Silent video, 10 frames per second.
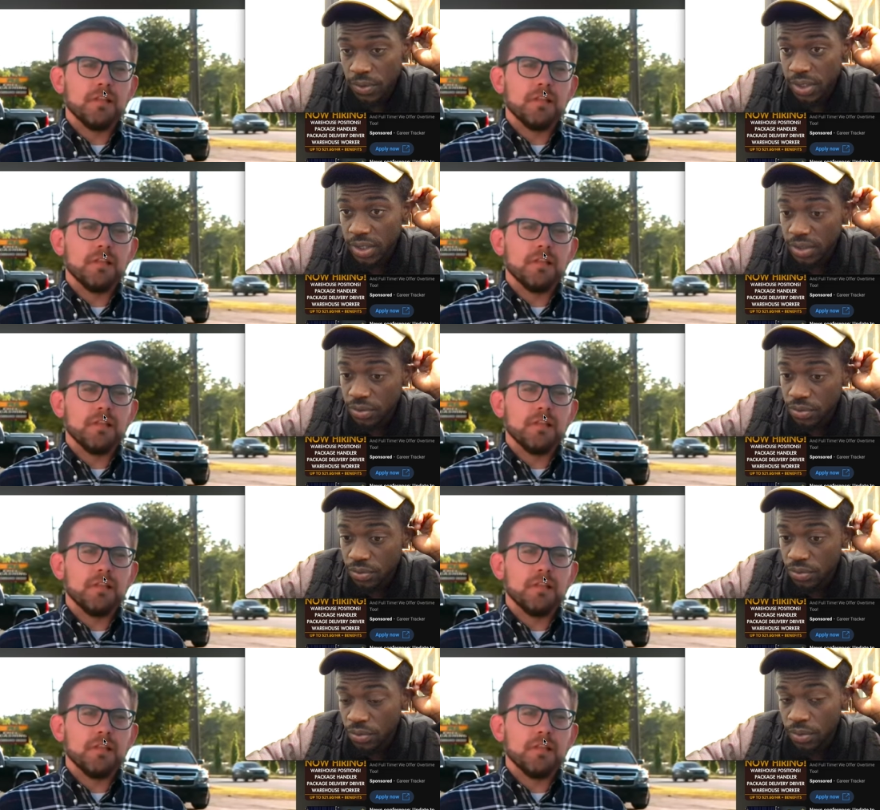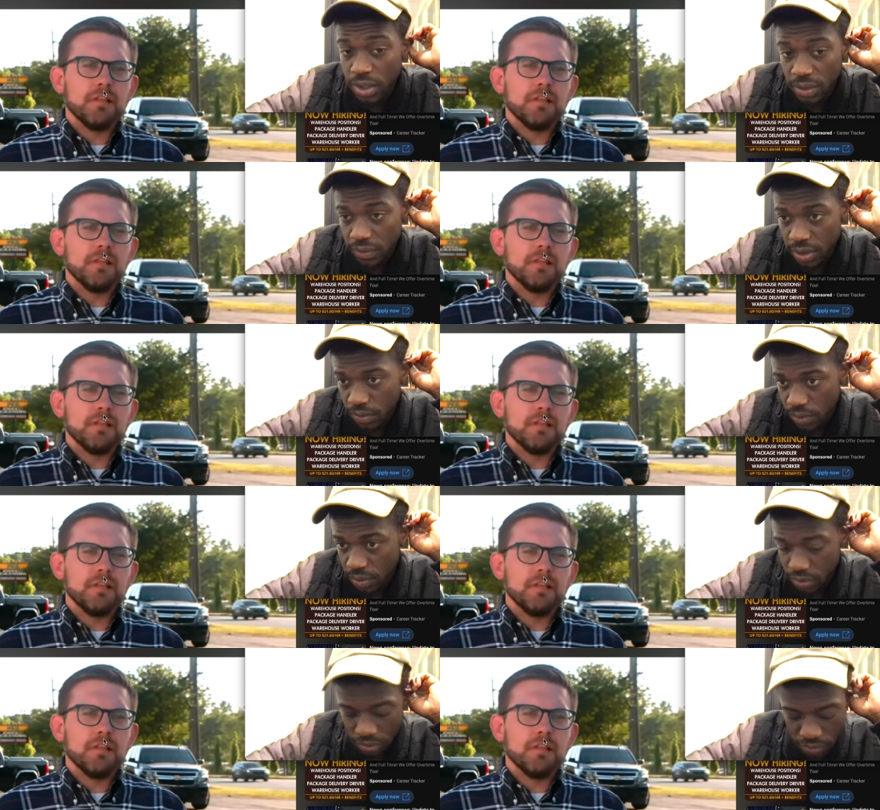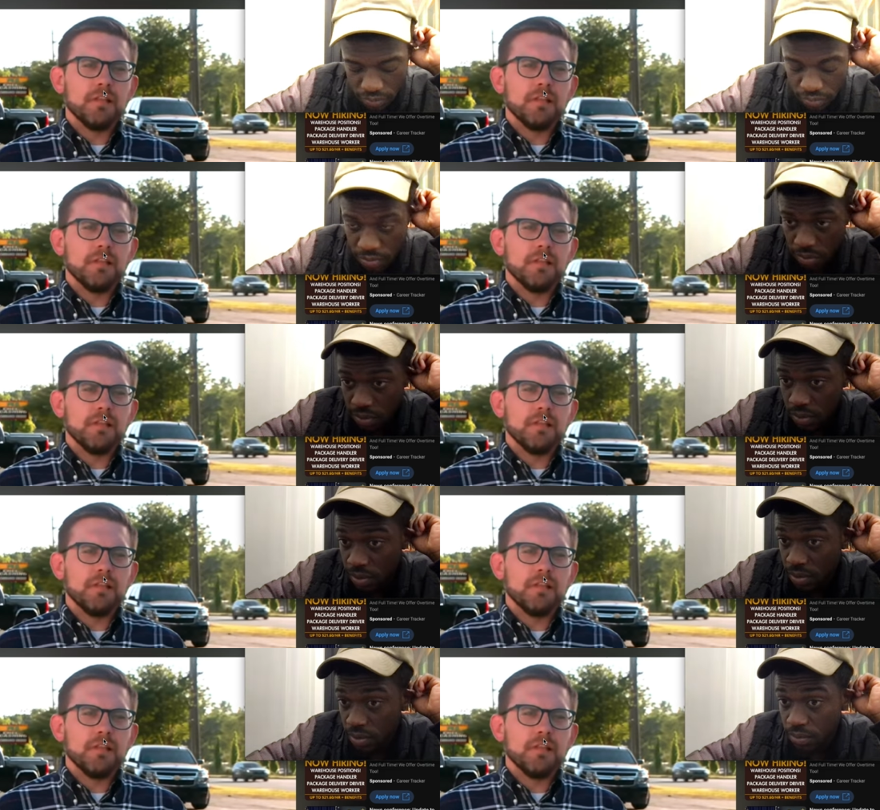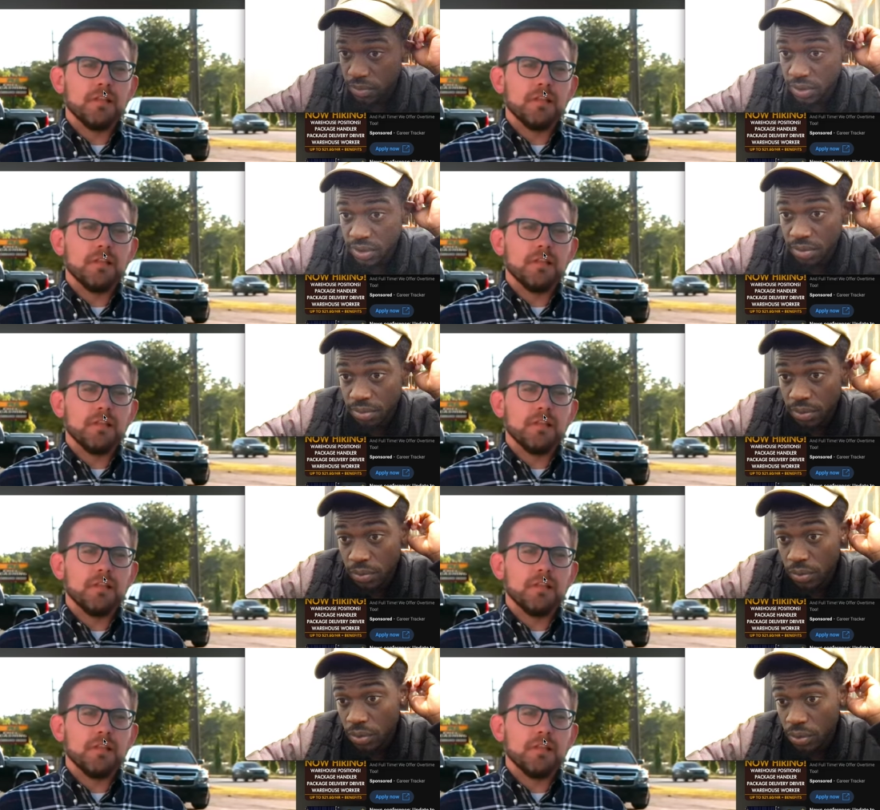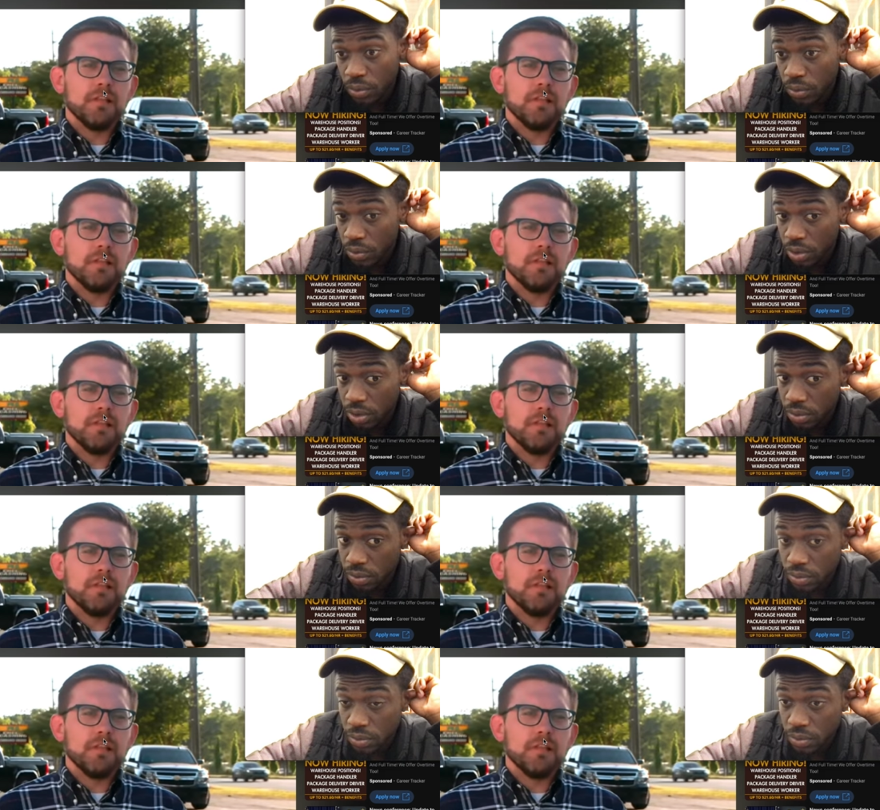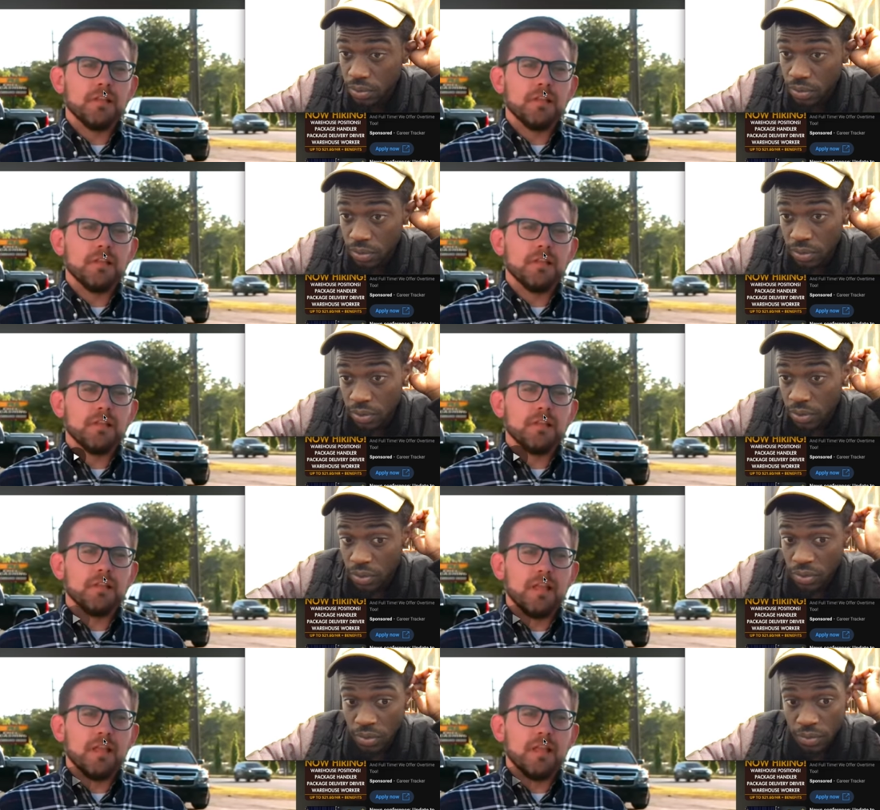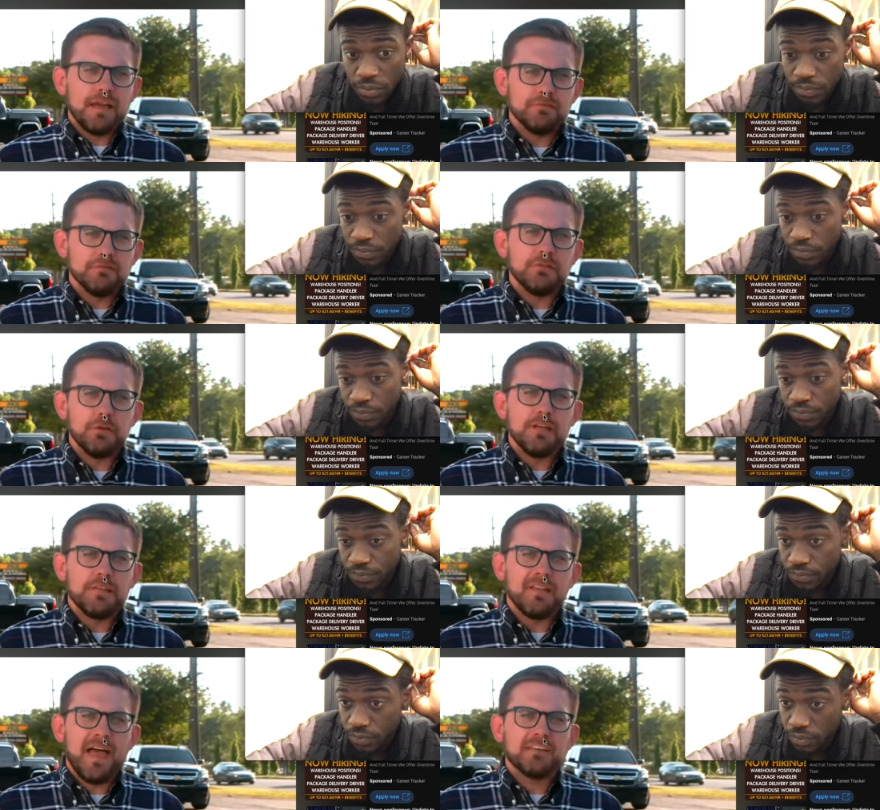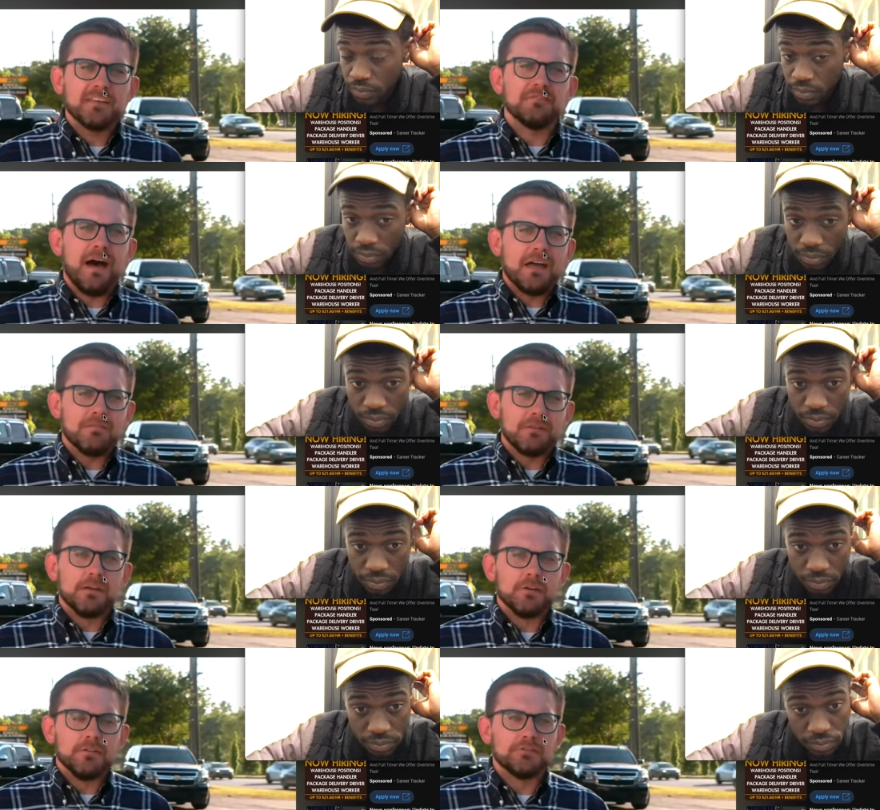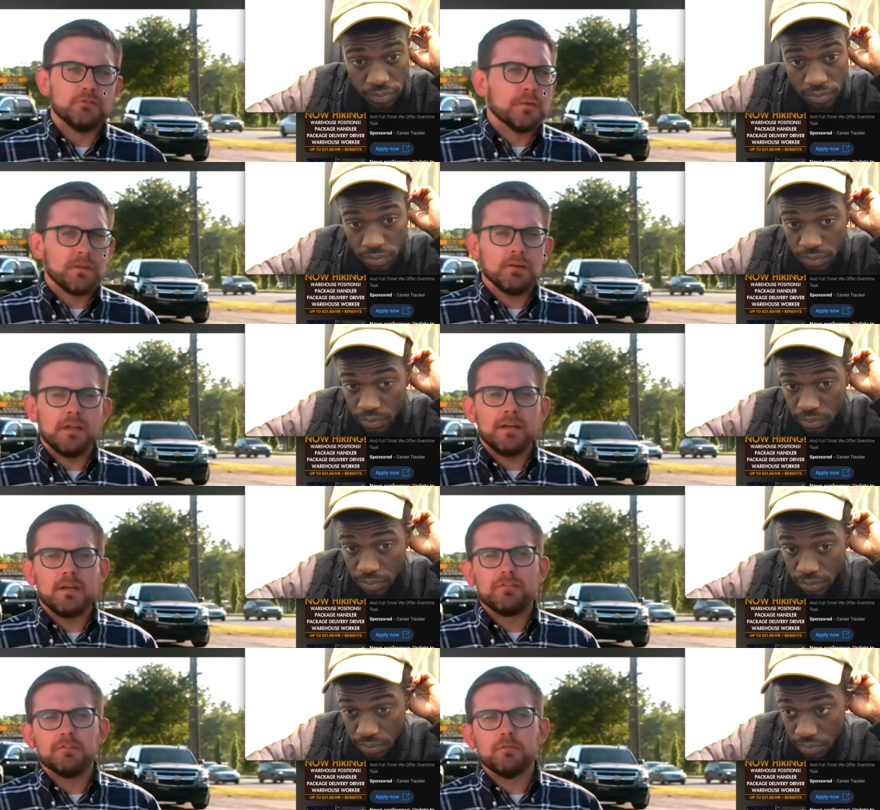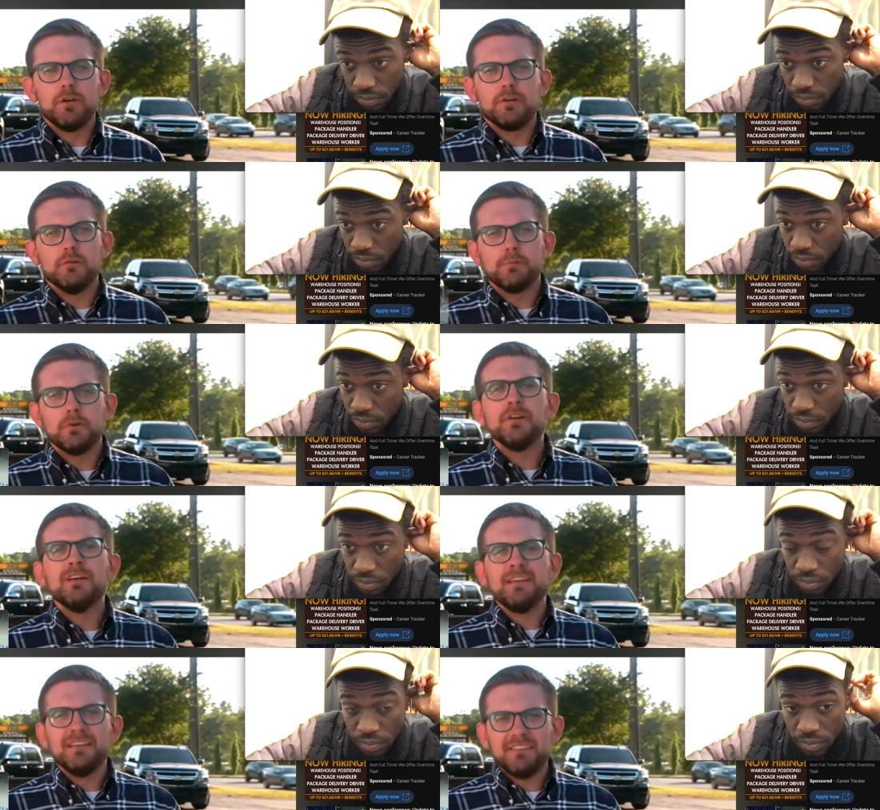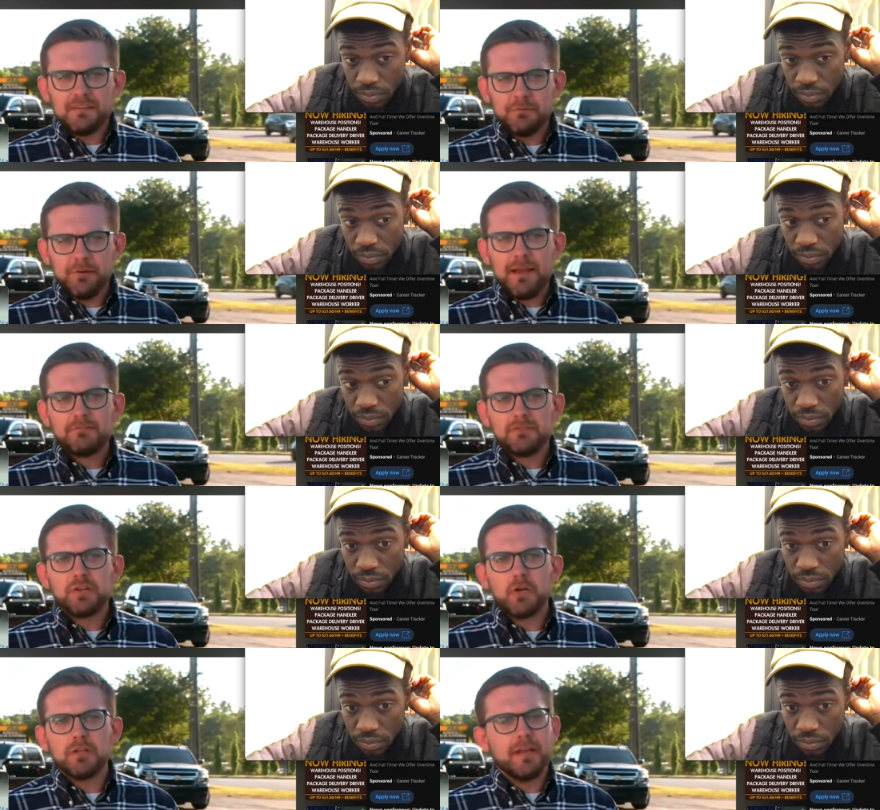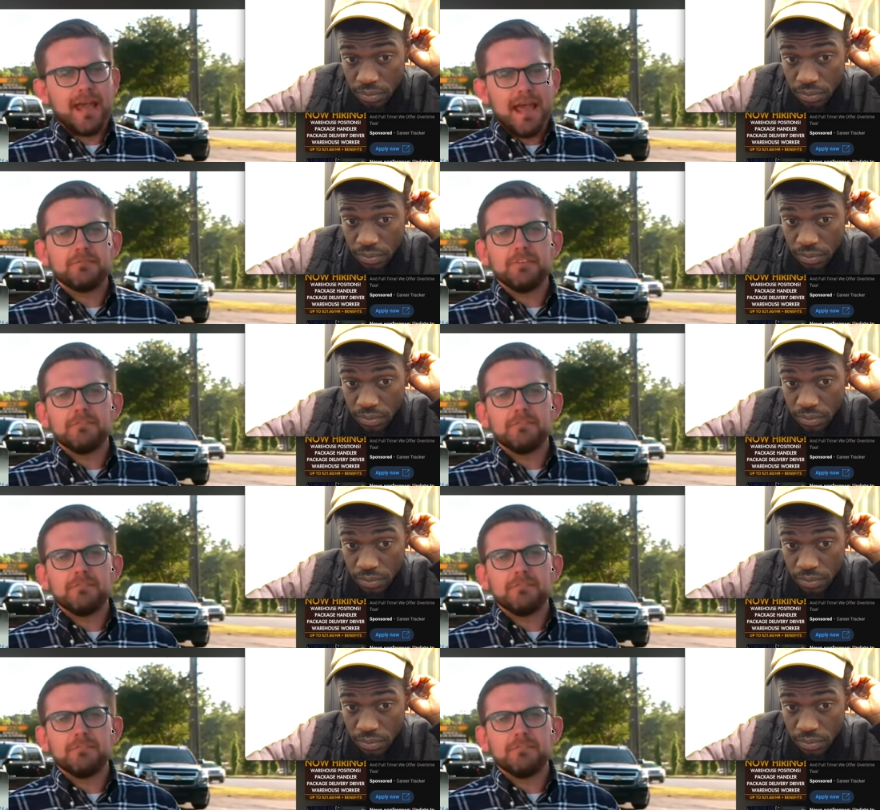Speaker 1: they get to do whatever they want to do. But some people cuckoo though
Speaker 2: line of duty in the last five years. North Carolina Governor Roy Cooper is en route to Charlotte as we